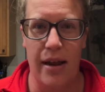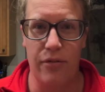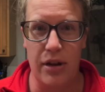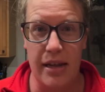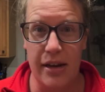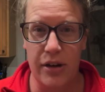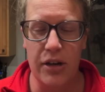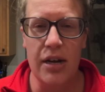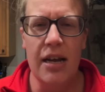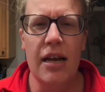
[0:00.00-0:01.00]
every
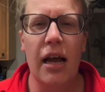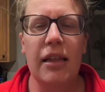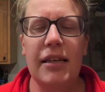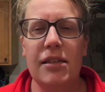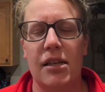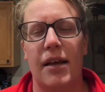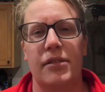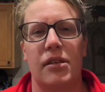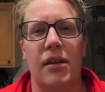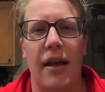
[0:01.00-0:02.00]
year, at least have,
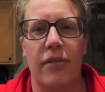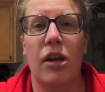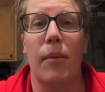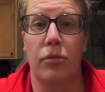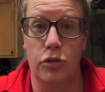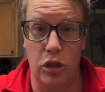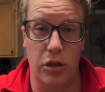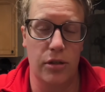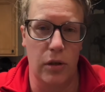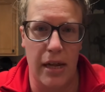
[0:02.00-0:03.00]
have a couple
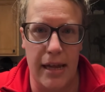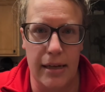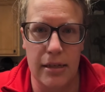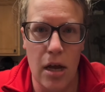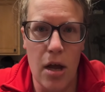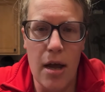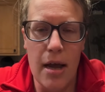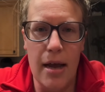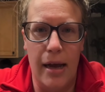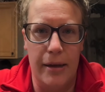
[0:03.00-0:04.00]
jars on hand.
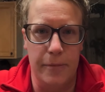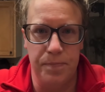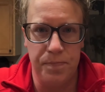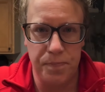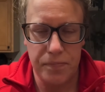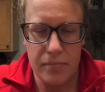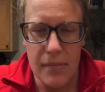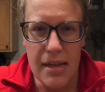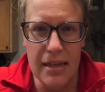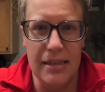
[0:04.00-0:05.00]
Um,
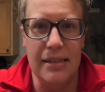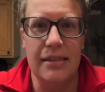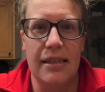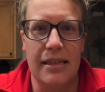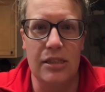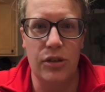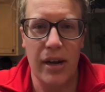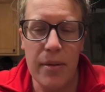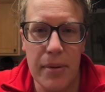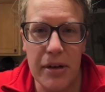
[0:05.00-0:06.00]
since it is
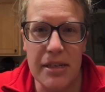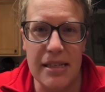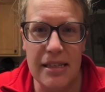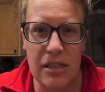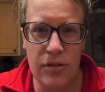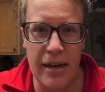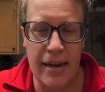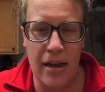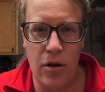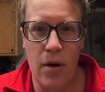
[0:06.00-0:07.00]
cranberry season right
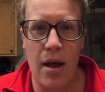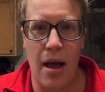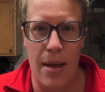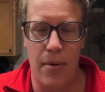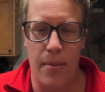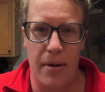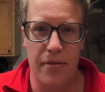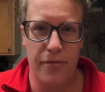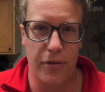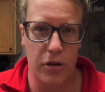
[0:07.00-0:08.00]
now, I bought my
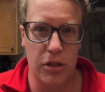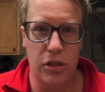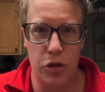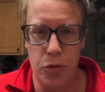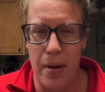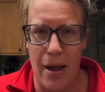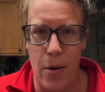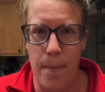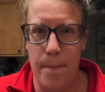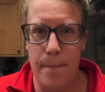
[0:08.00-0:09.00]
first two
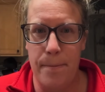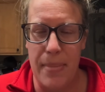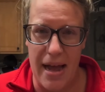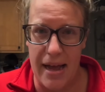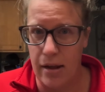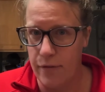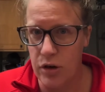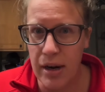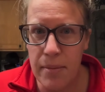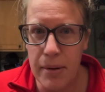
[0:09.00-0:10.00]
pound bag of
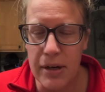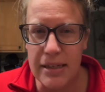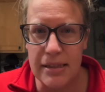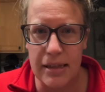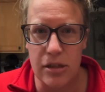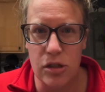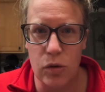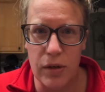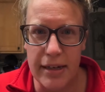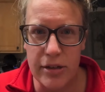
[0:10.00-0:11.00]
cranberries at the
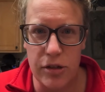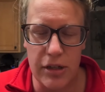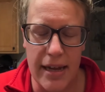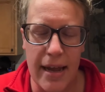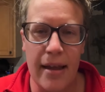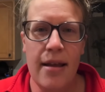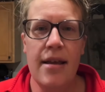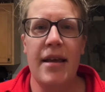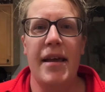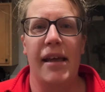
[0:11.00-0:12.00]
store yesterday
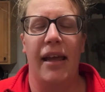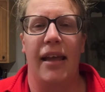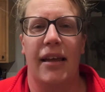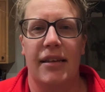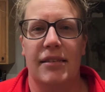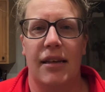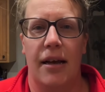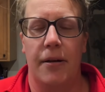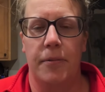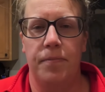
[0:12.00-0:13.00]
and
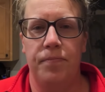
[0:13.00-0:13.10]
um,